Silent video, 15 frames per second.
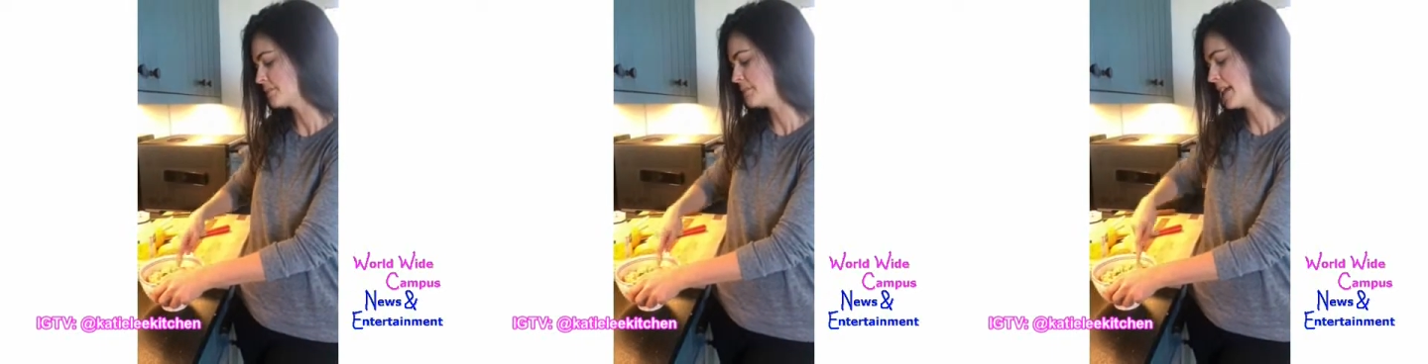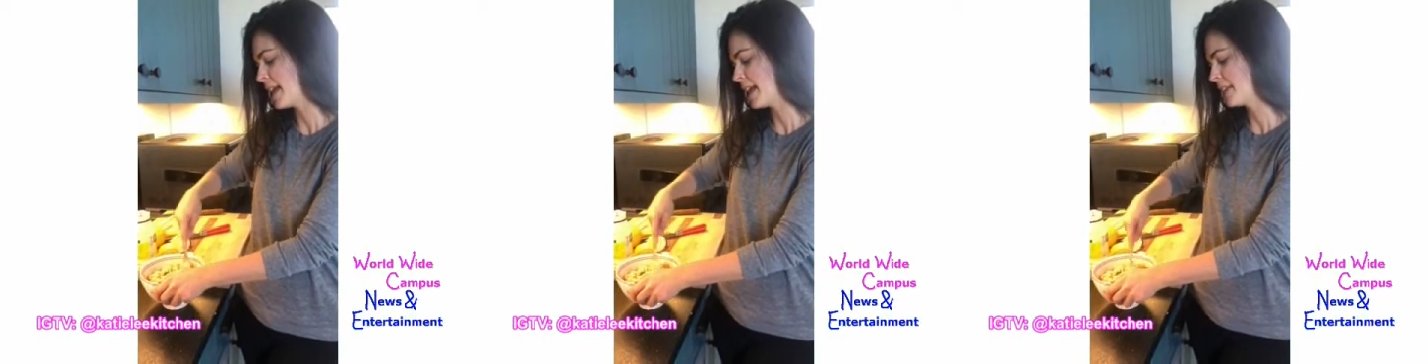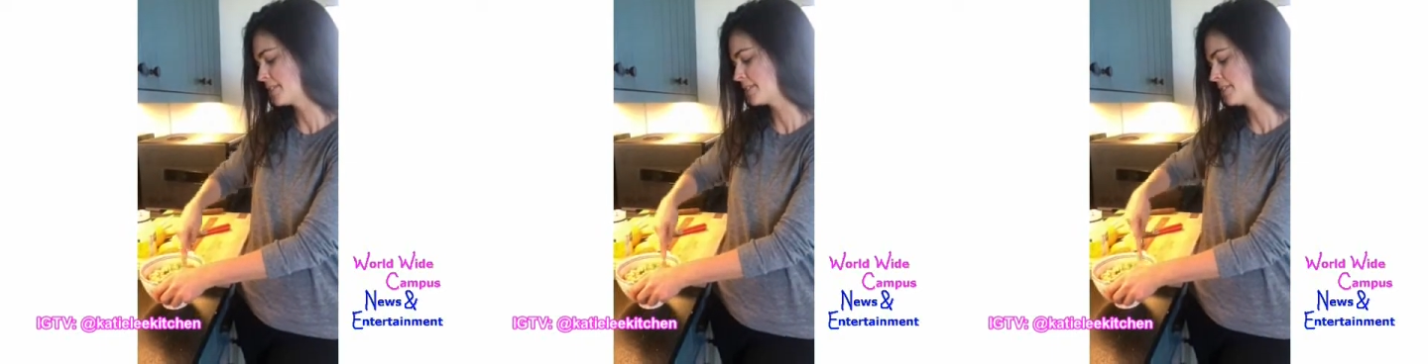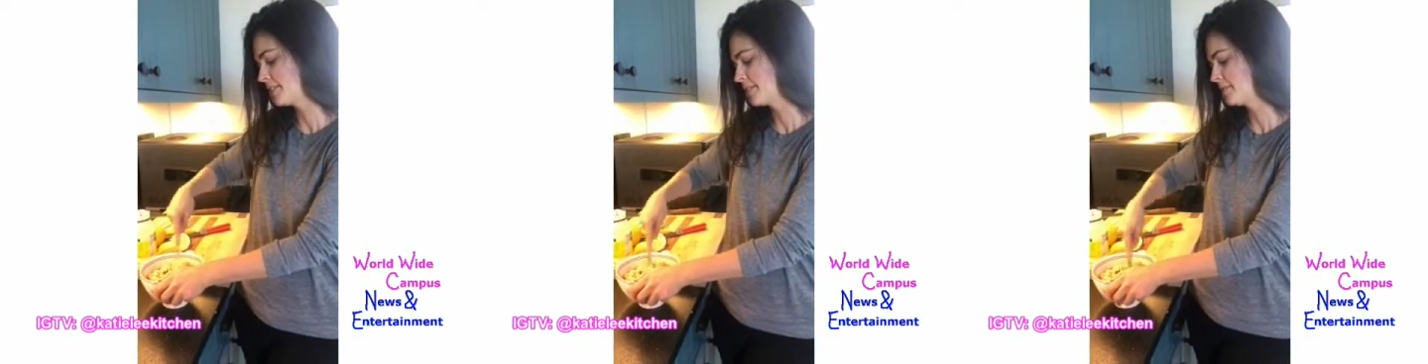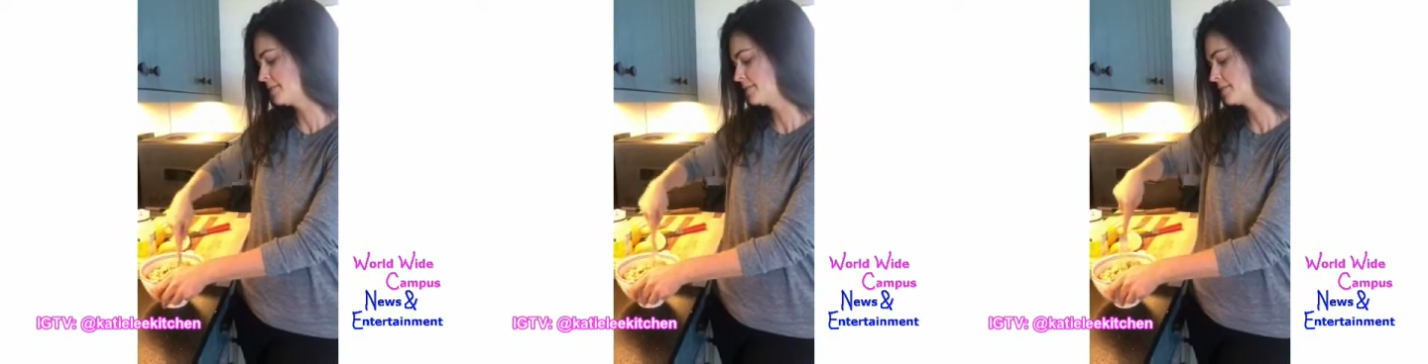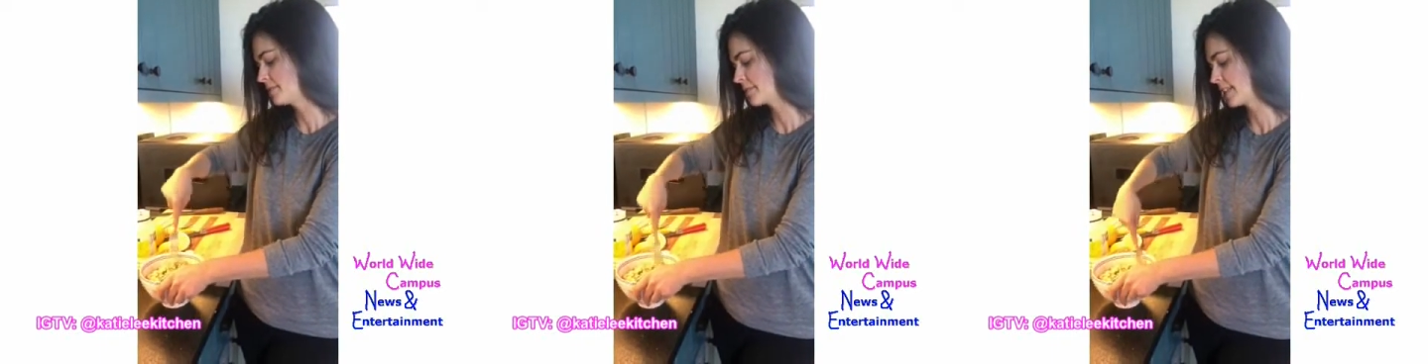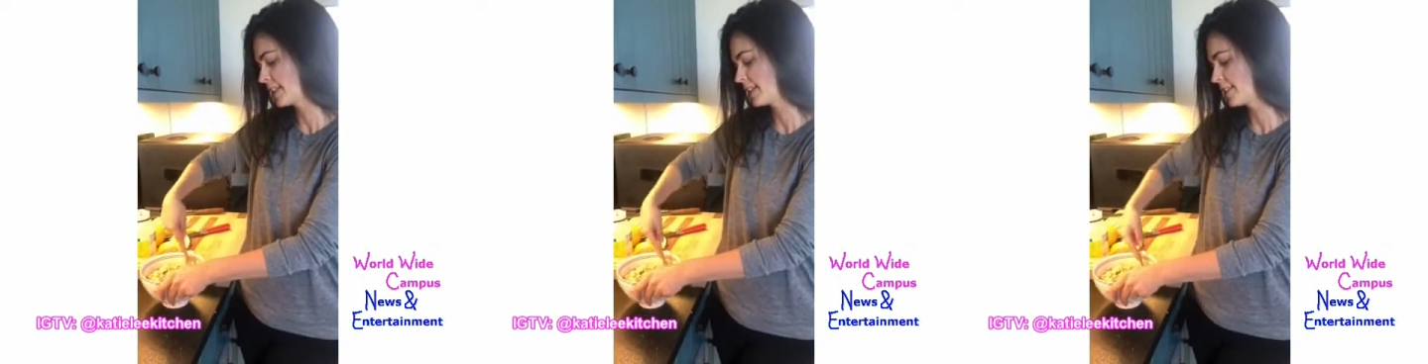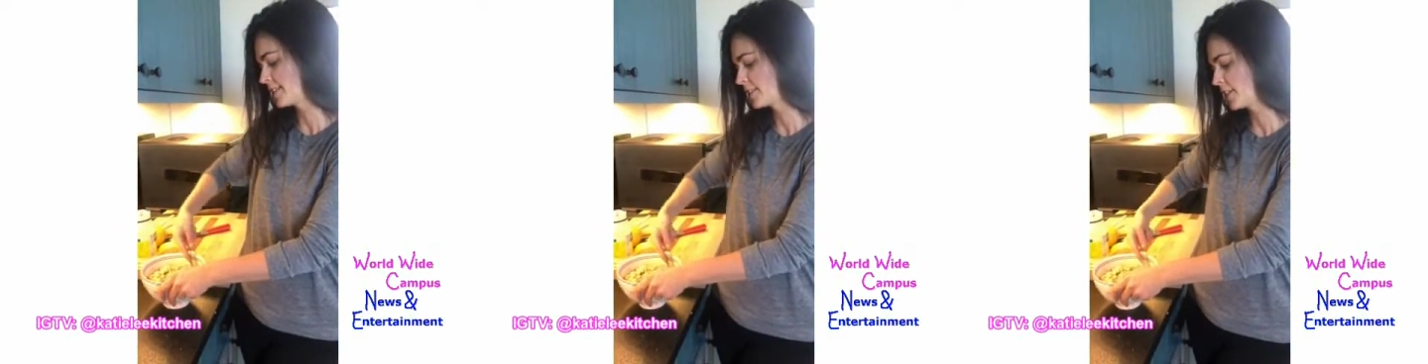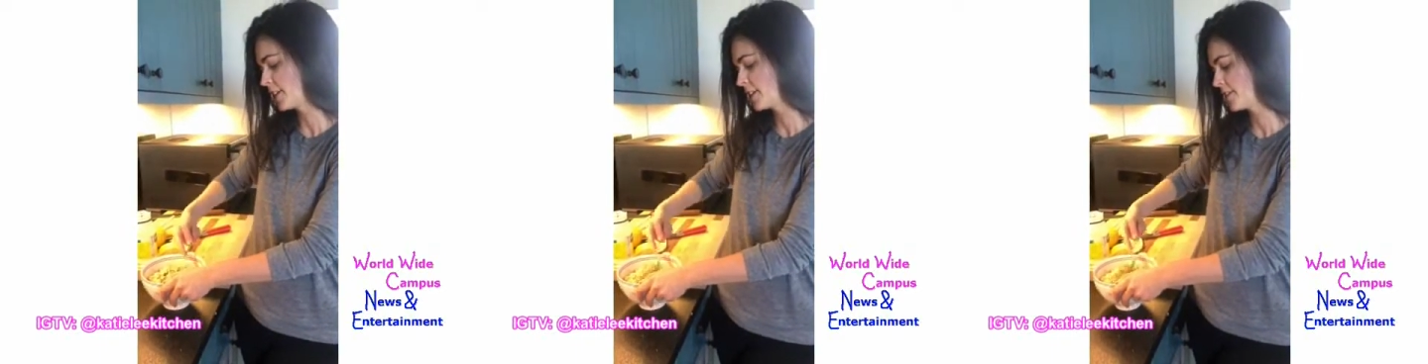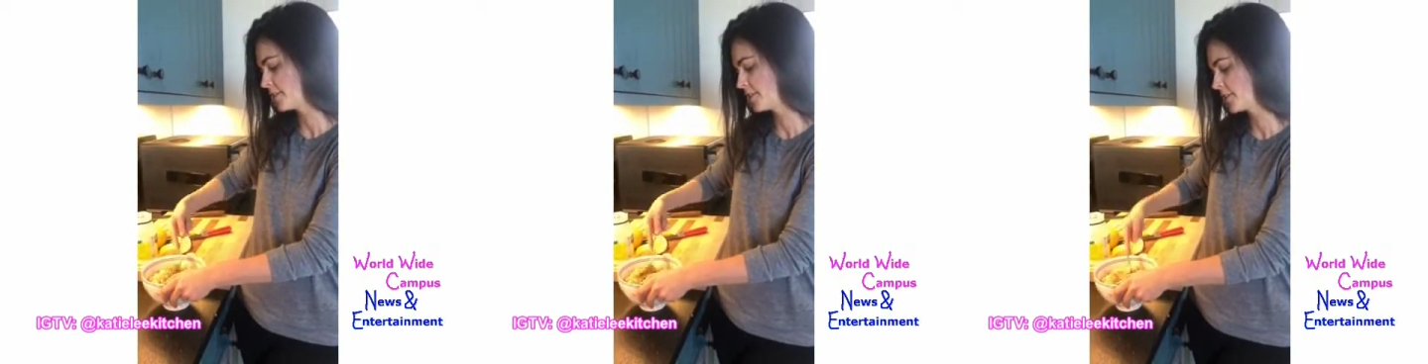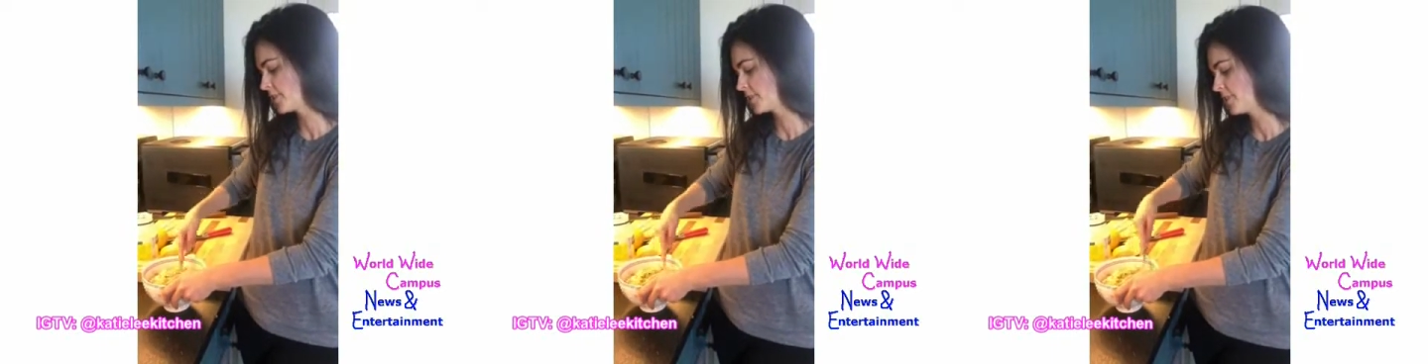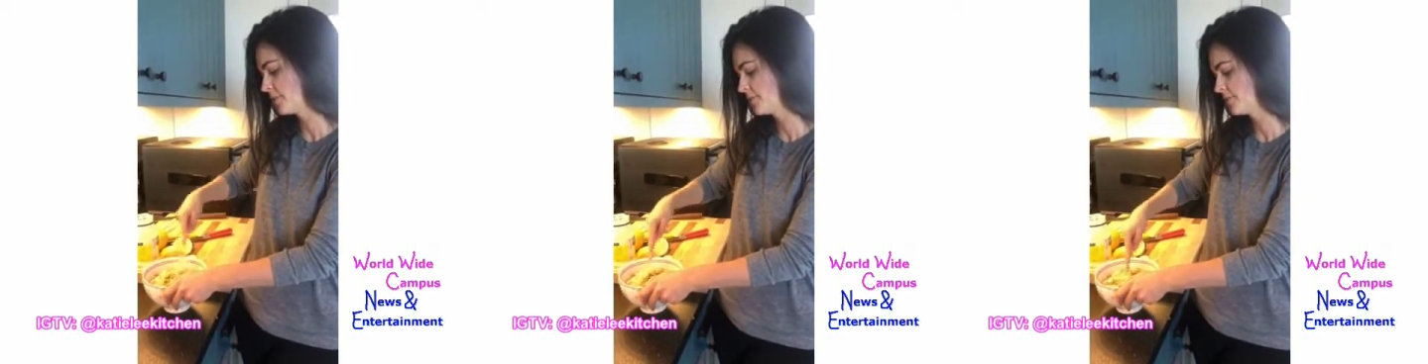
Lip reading: bagel, regular toast.